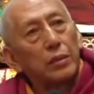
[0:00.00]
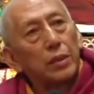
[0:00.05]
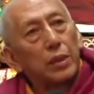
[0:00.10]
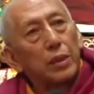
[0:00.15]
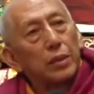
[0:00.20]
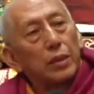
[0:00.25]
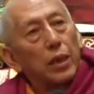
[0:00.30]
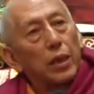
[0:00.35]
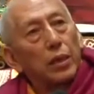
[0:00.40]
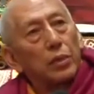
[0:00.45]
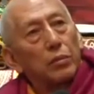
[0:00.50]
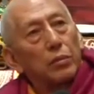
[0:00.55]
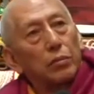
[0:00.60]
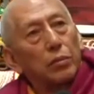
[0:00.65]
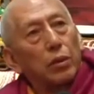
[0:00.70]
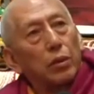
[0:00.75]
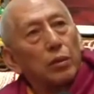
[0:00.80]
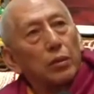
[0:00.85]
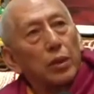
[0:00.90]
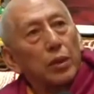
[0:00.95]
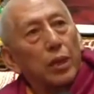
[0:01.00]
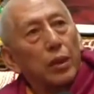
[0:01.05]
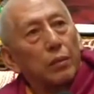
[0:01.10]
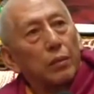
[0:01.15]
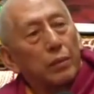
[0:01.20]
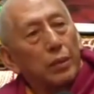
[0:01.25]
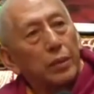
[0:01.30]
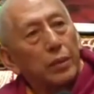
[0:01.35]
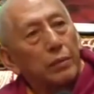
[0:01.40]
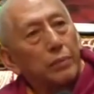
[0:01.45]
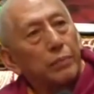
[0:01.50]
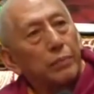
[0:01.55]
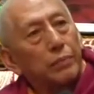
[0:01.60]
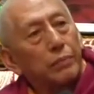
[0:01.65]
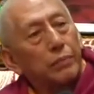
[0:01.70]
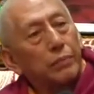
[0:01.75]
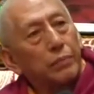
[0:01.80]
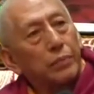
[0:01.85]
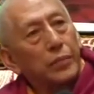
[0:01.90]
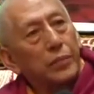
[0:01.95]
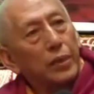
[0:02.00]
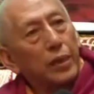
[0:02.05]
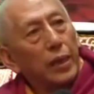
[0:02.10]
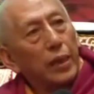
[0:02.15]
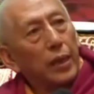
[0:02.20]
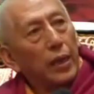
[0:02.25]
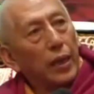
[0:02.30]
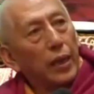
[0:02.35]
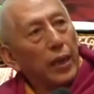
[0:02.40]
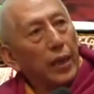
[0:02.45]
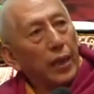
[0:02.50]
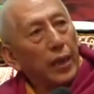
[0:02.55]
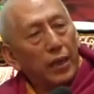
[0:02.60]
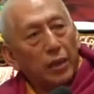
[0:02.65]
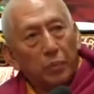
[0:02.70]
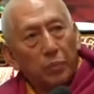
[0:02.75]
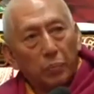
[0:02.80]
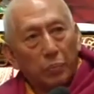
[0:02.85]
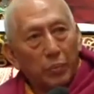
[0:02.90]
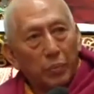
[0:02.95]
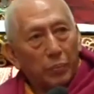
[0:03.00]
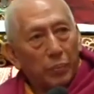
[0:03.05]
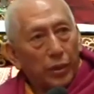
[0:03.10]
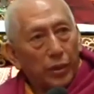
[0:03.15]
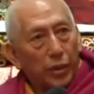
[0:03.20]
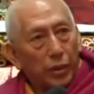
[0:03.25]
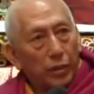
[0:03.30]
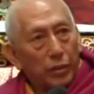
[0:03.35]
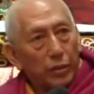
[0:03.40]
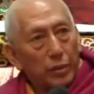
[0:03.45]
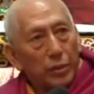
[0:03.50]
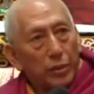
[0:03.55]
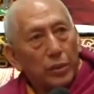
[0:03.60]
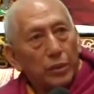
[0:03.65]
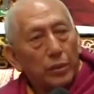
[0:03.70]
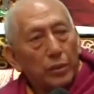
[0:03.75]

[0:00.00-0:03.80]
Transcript: that I do not have any prepared